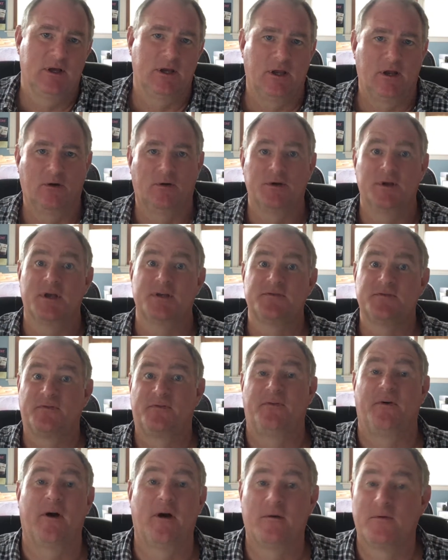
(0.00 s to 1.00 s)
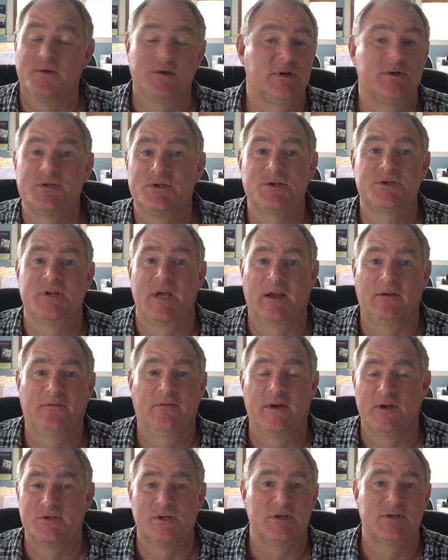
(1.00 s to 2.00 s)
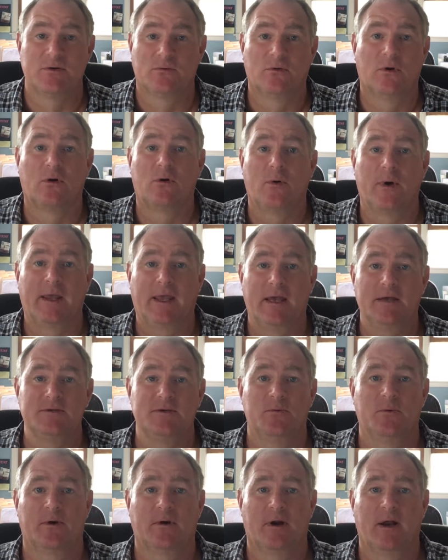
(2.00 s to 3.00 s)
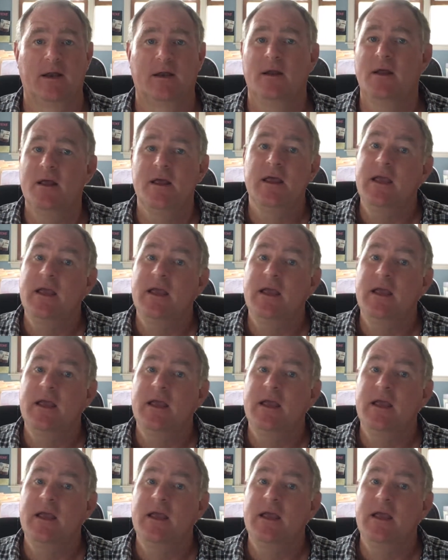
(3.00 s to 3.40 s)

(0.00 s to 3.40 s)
You know, let's just take fish. It's a real quick, easy one, right?